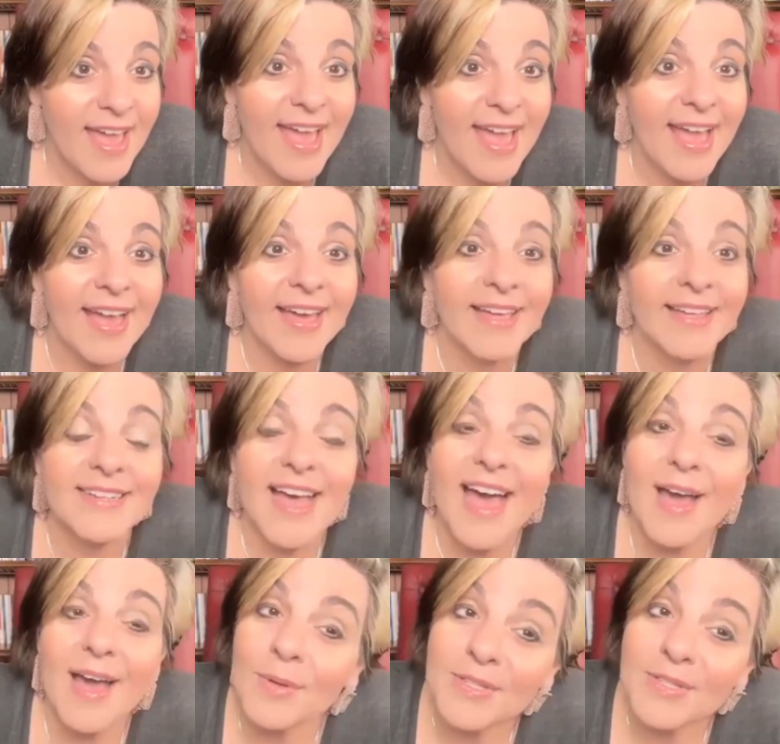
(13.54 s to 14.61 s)
And
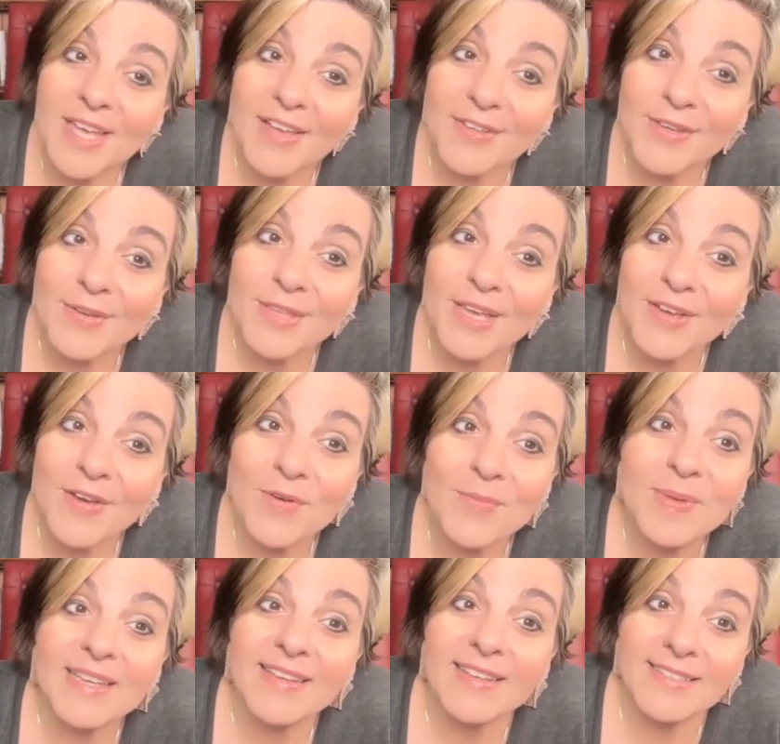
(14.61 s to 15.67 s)
I will tell you that
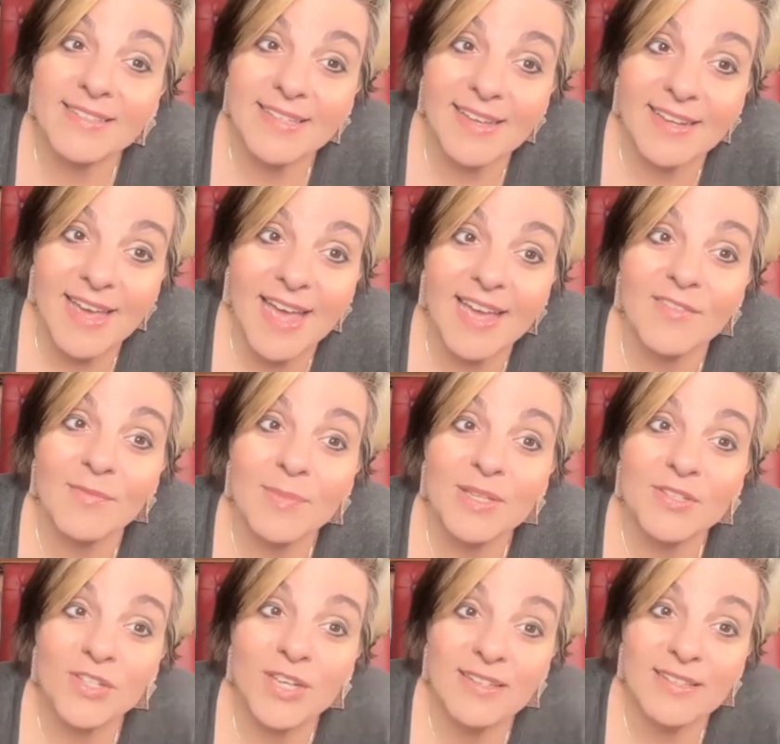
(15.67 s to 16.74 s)
Gopi Gita and I have been
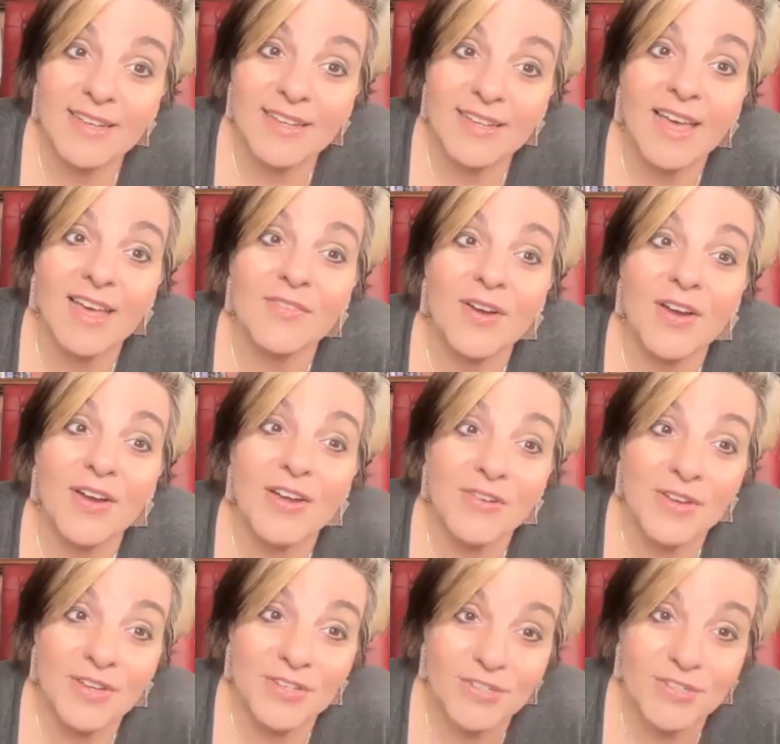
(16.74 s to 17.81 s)
chanting a lot of Hare
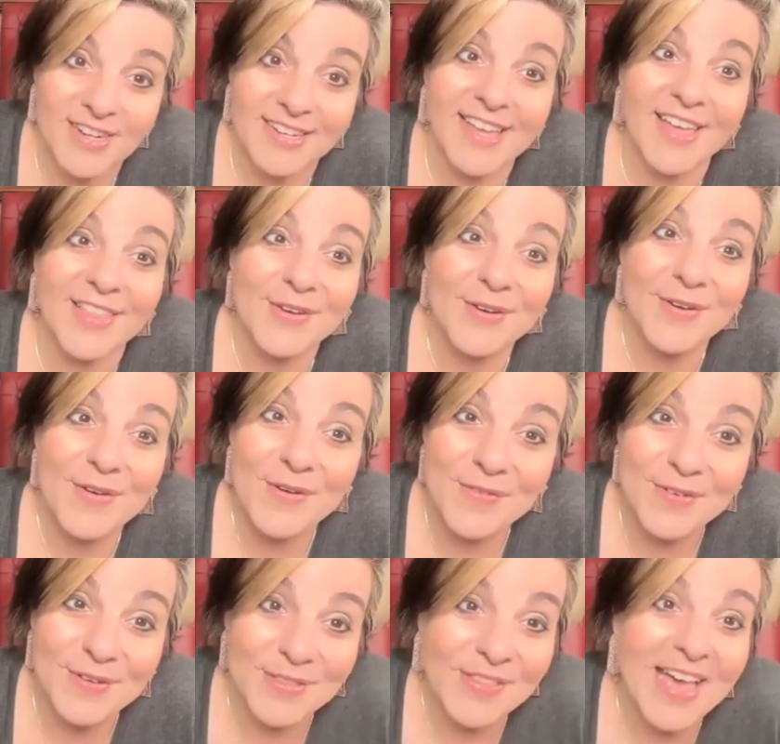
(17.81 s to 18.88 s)
Krishna together
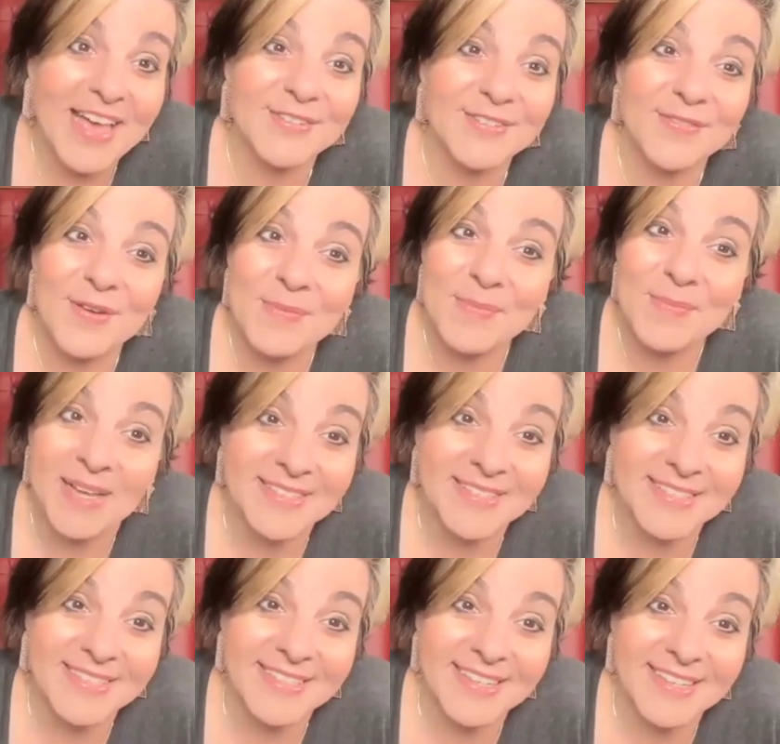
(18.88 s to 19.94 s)
over the last few
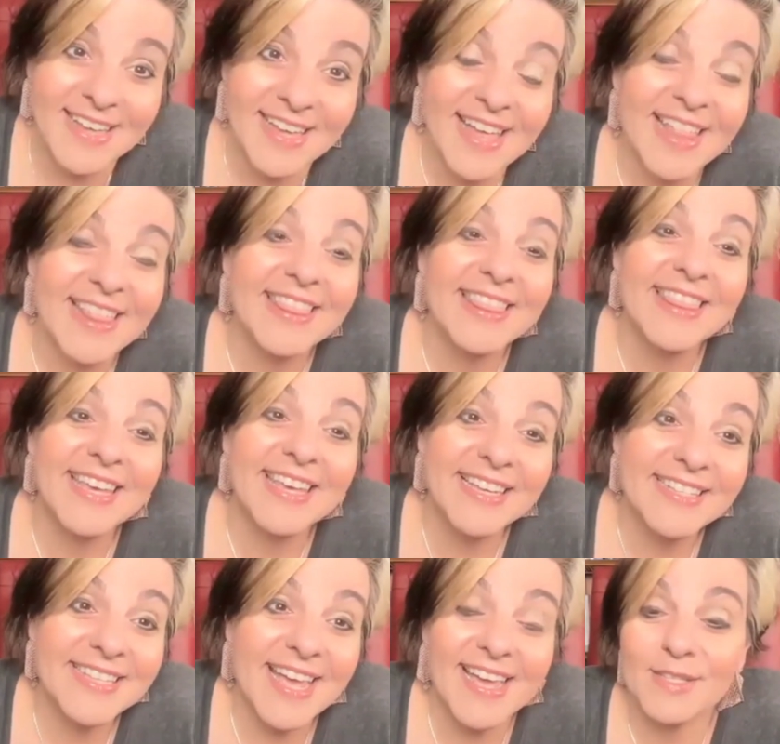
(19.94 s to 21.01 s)
months.
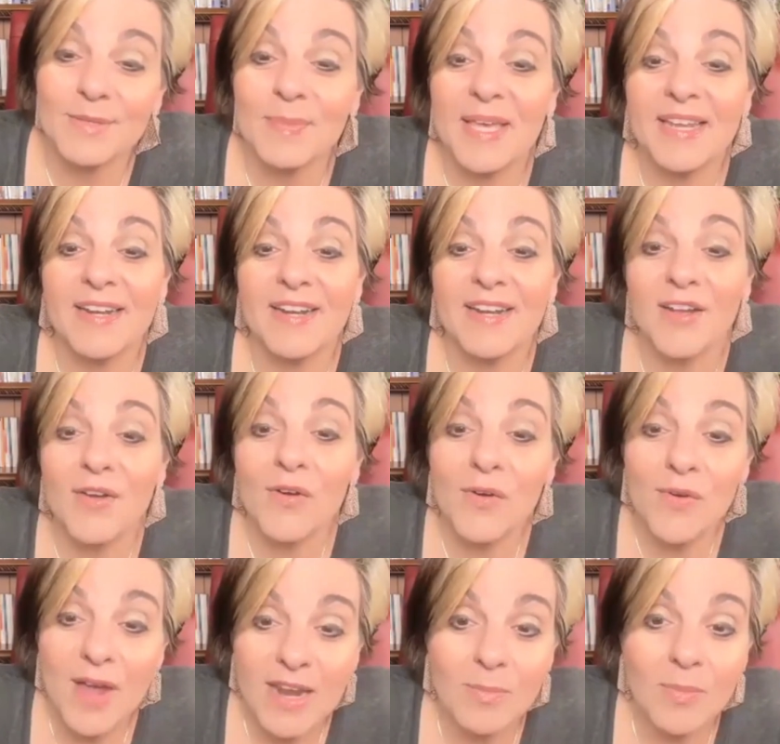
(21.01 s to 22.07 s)
This has been an
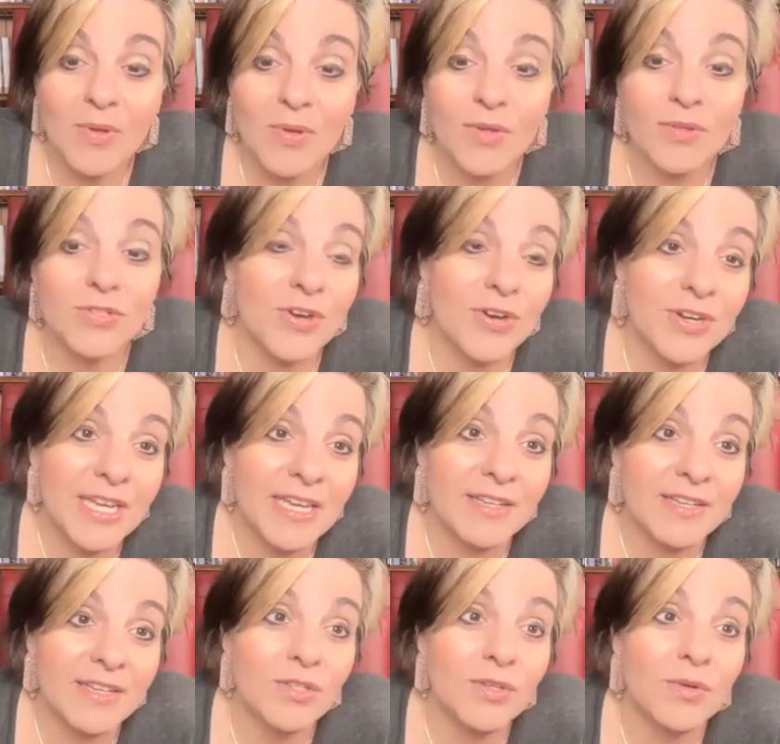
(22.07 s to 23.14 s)
incredible
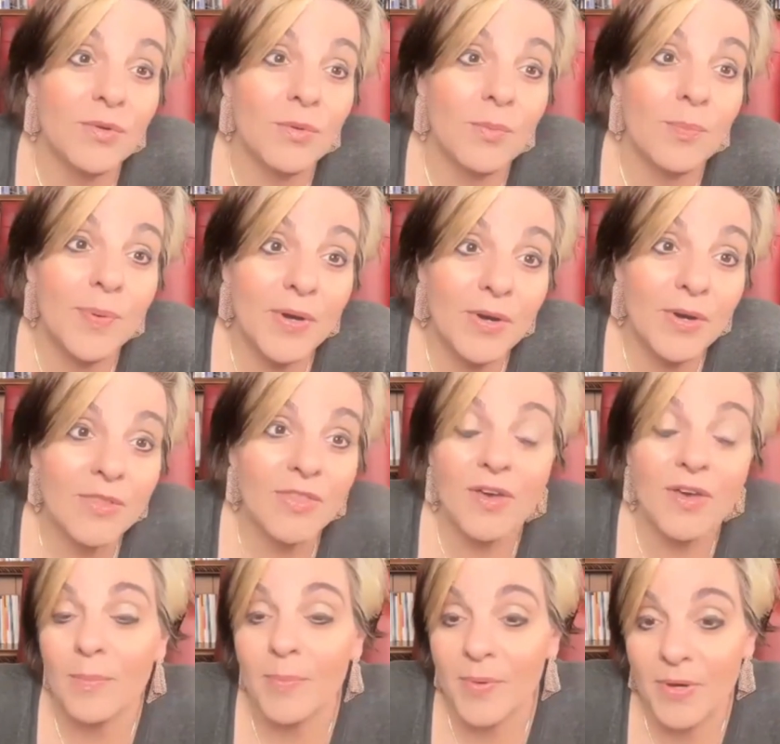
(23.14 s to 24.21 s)
journey to birth
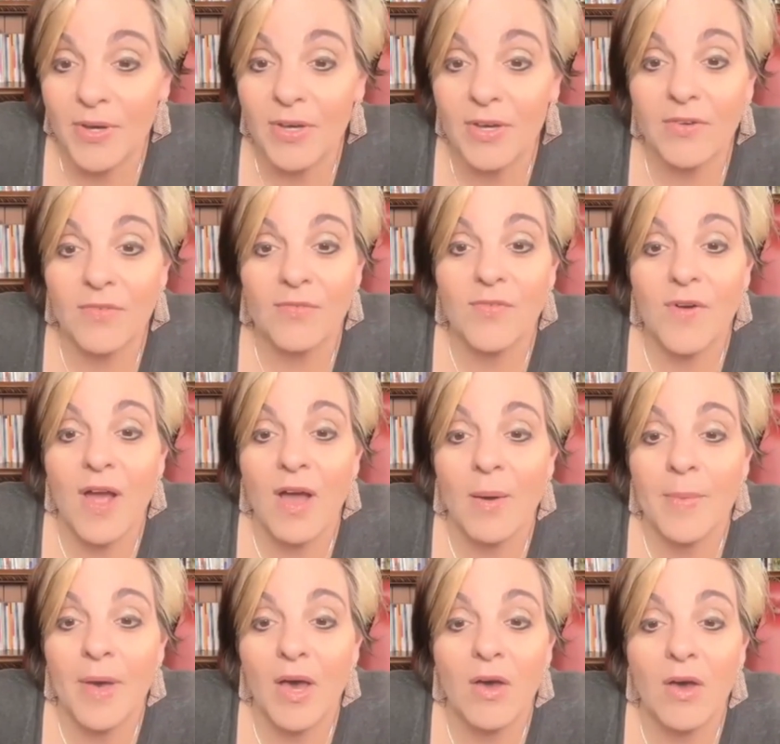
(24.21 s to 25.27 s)
a book
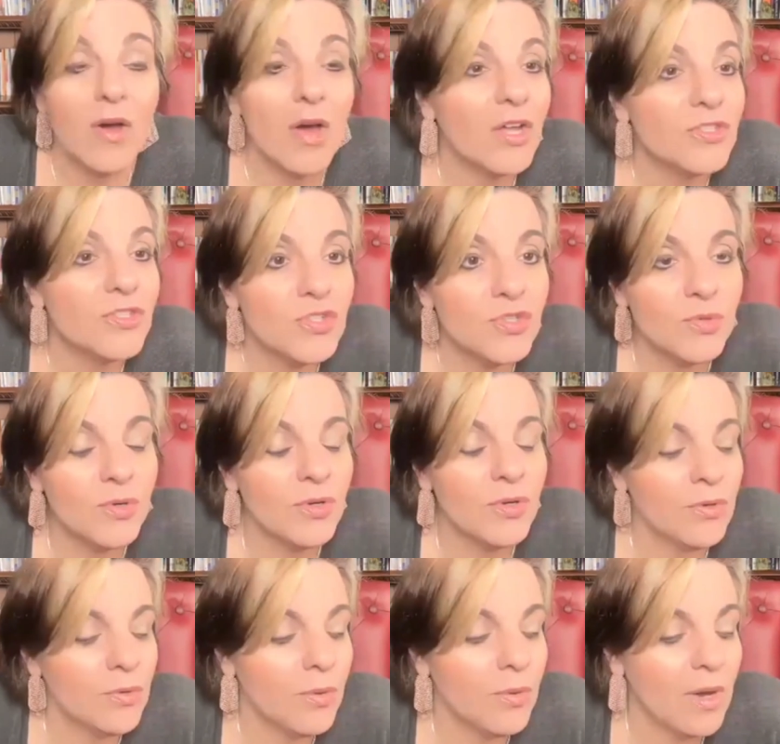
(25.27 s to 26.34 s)
from
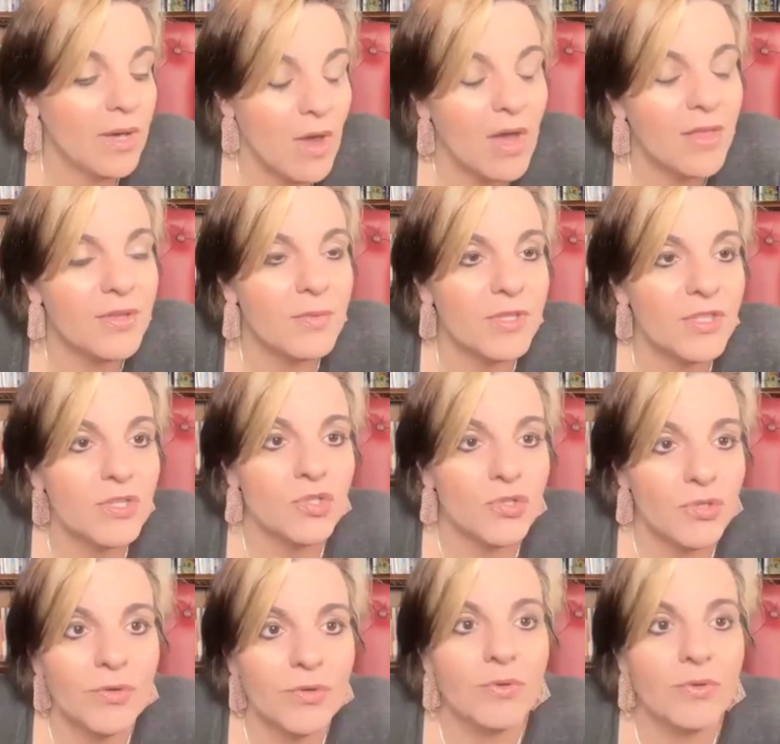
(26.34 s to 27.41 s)
an author with a
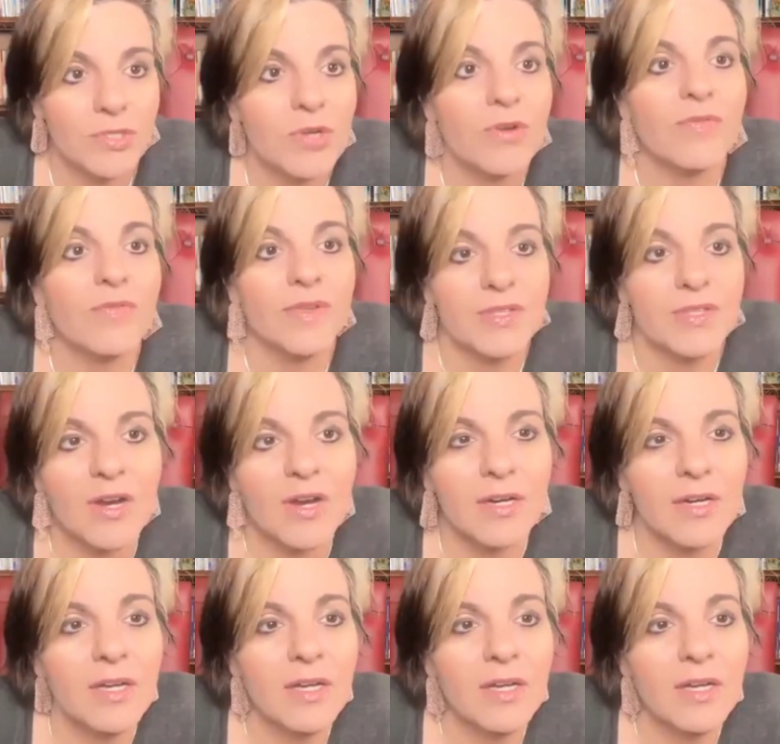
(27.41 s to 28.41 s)
true servant's heart,